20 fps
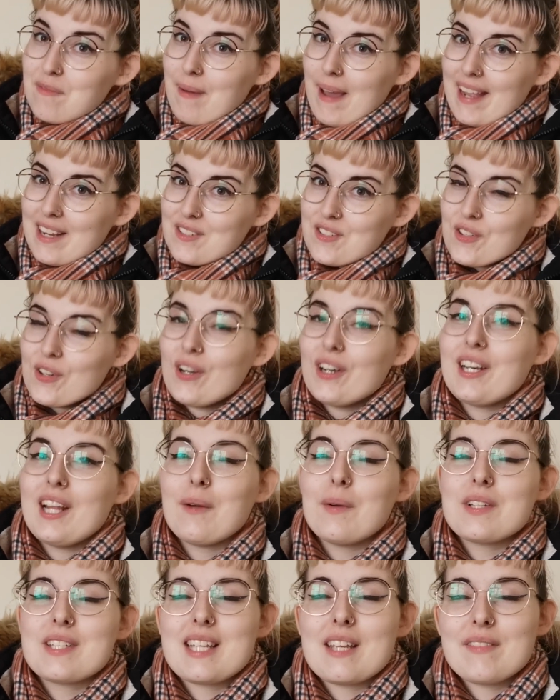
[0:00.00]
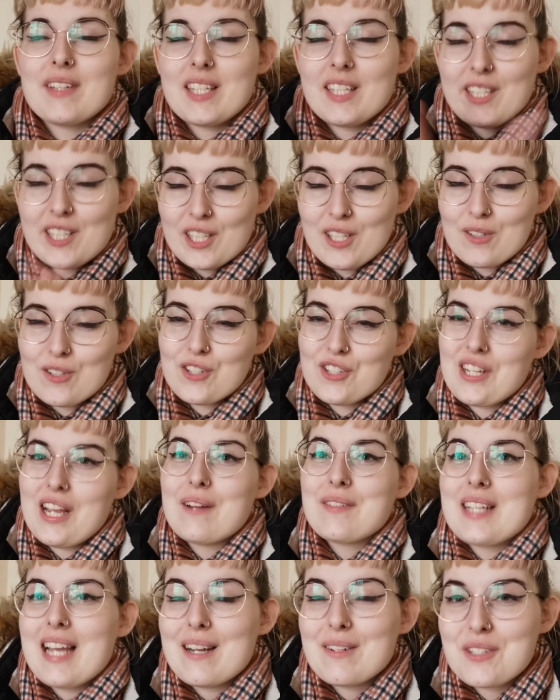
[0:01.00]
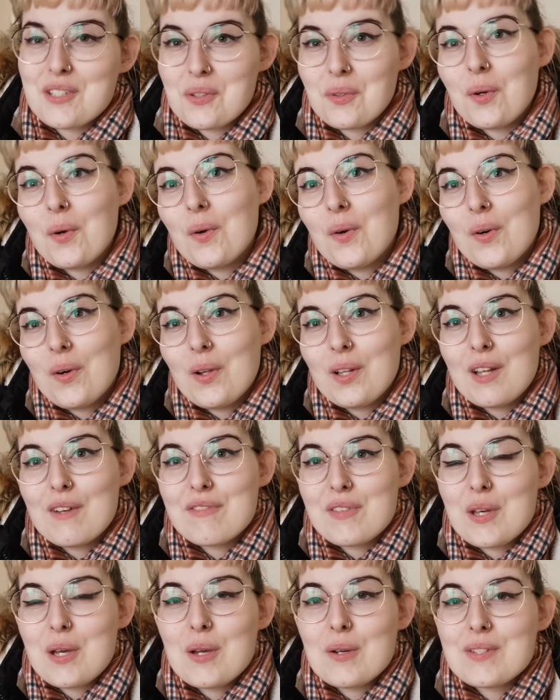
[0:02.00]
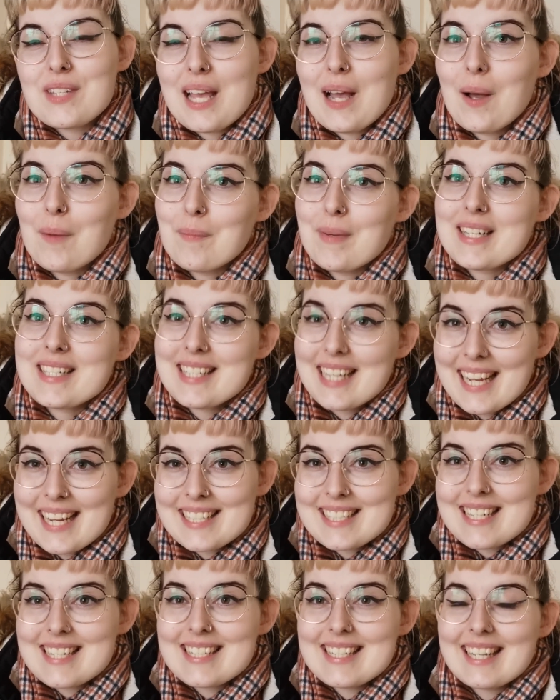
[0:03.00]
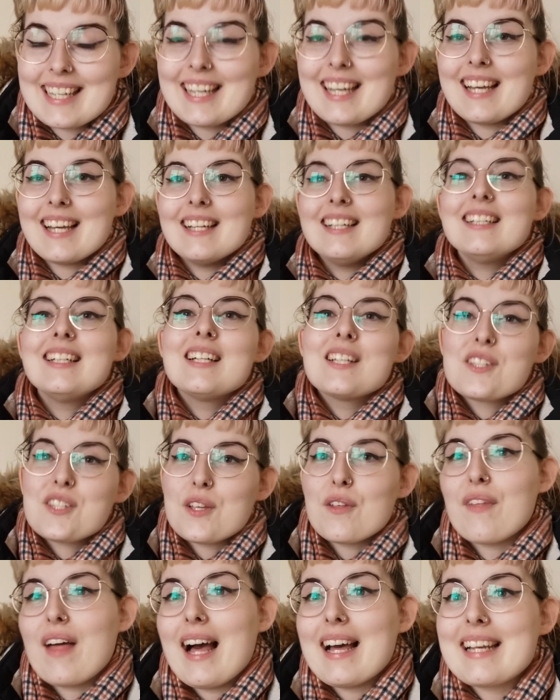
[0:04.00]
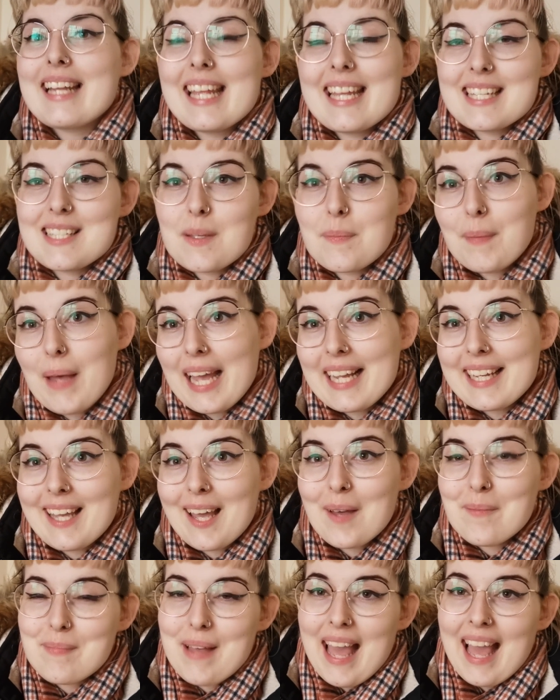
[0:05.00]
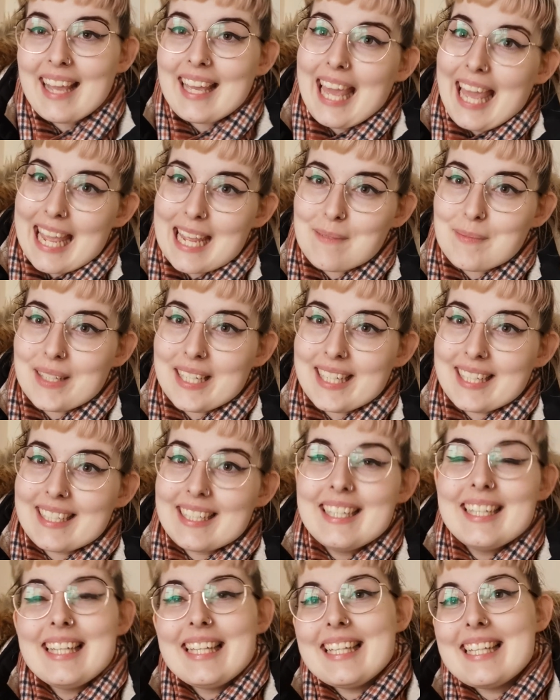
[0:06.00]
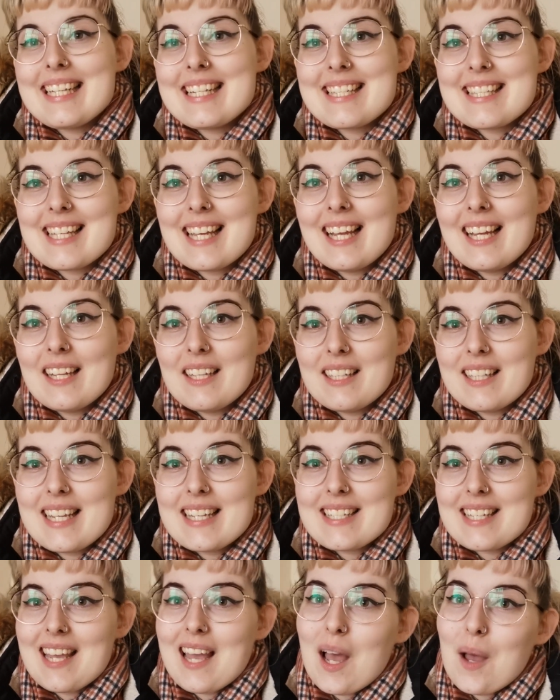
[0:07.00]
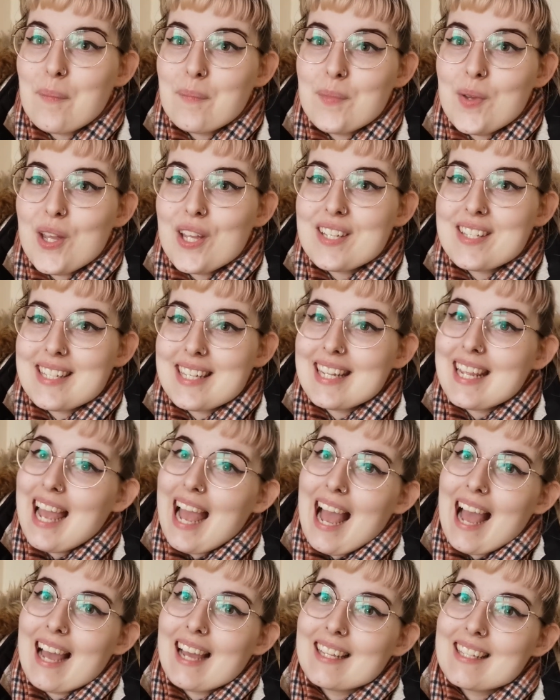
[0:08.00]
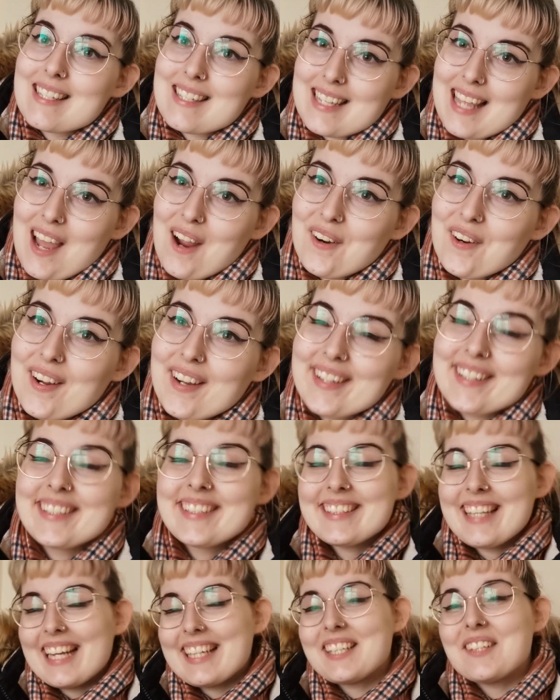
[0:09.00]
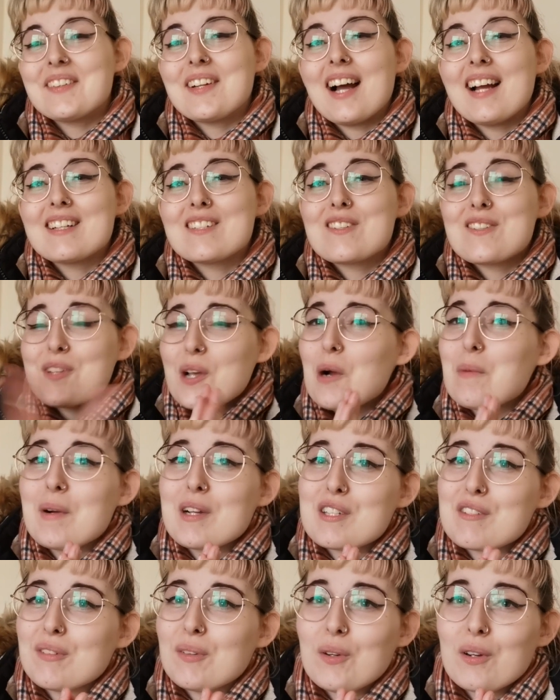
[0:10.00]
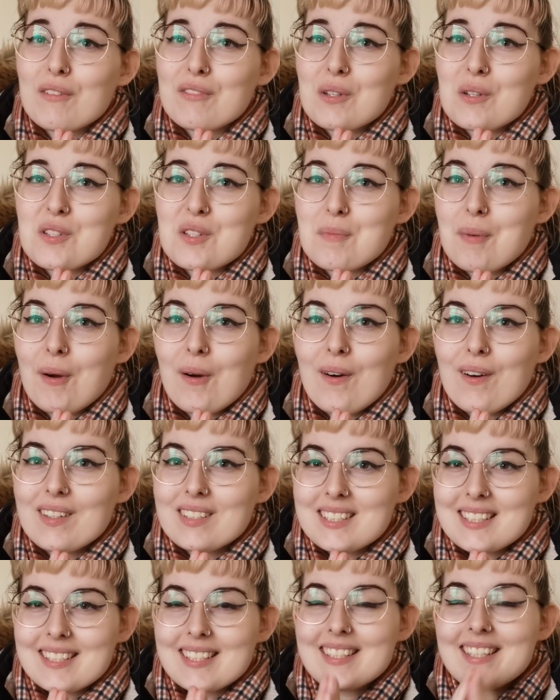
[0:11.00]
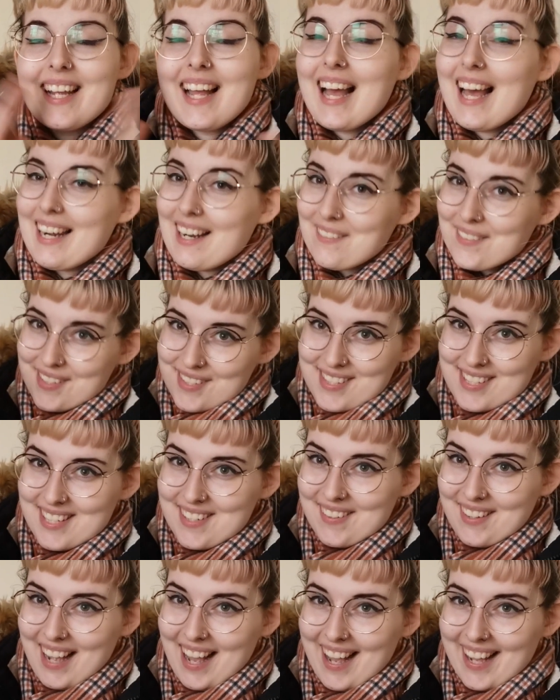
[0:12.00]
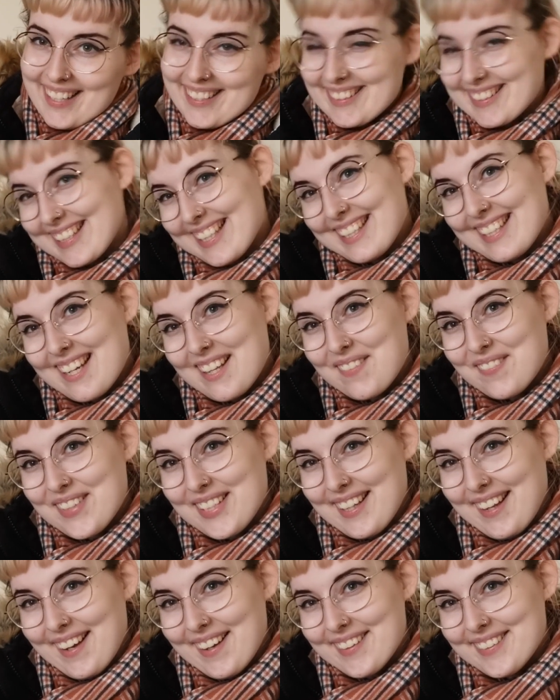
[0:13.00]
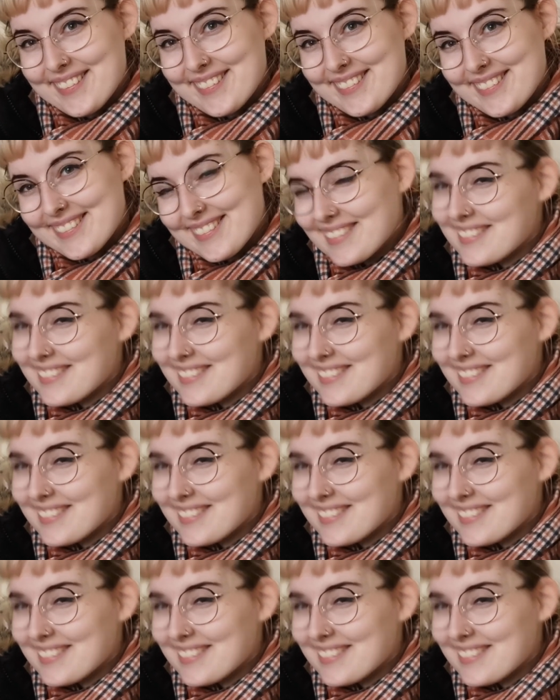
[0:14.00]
of Patreon, I want to give a huge shout out to all of those on my deity tier. So that is Becca, Meg, Amy, Lisa, Lydia, Mercy, and Sarah. Thank you guys so much for all of your support, and I will see you guys in another video.